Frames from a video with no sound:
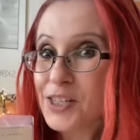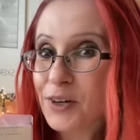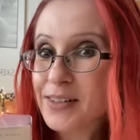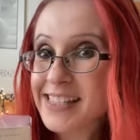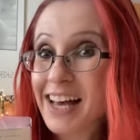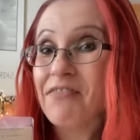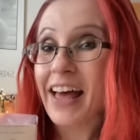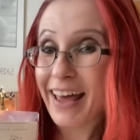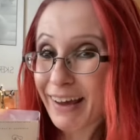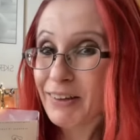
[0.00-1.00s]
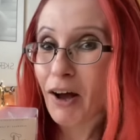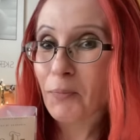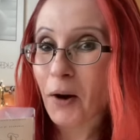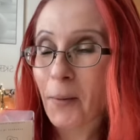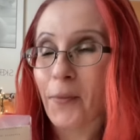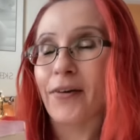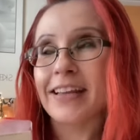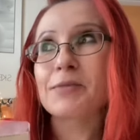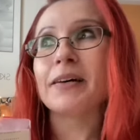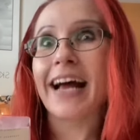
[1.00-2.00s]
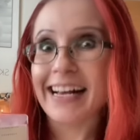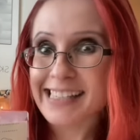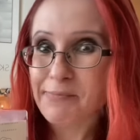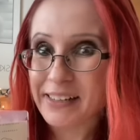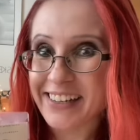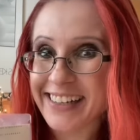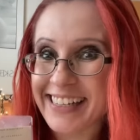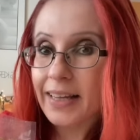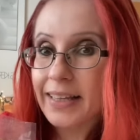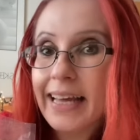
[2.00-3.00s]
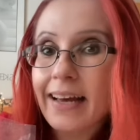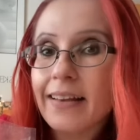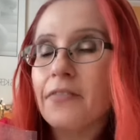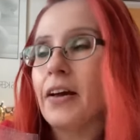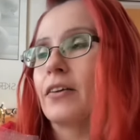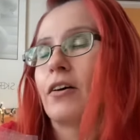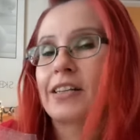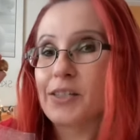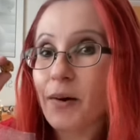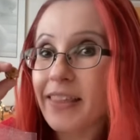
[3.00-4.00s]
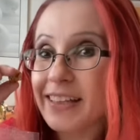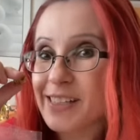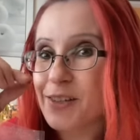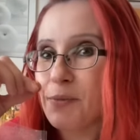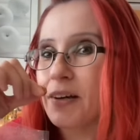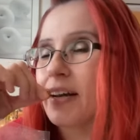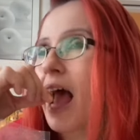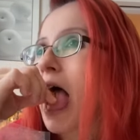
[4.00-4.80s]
Joe and Seph, eggnog popcorn. This one has to be good. Like, I love eggnog, so I think this is gonna be good.